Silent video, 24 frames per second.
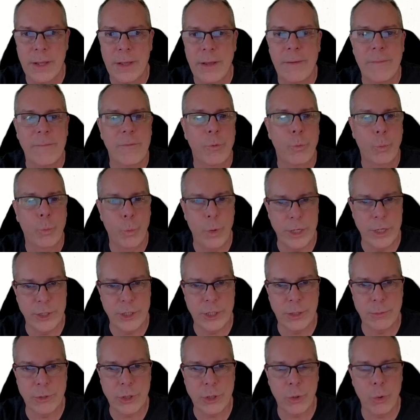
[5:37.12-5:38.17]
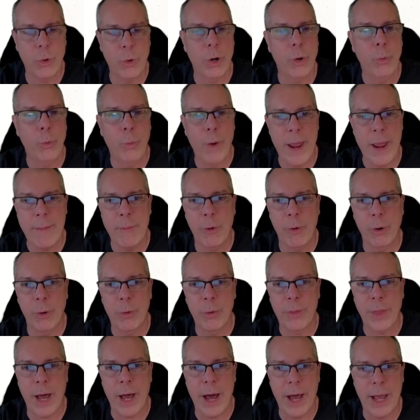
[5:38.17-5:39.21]
Wisdom score, way more with
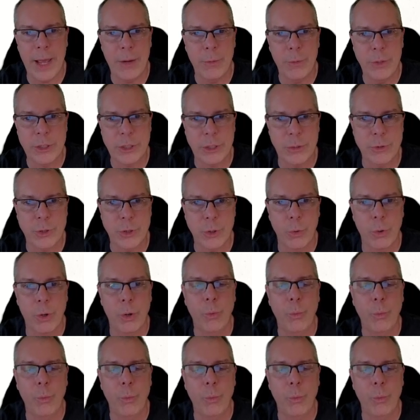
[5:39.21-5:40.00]
a high wisdom score,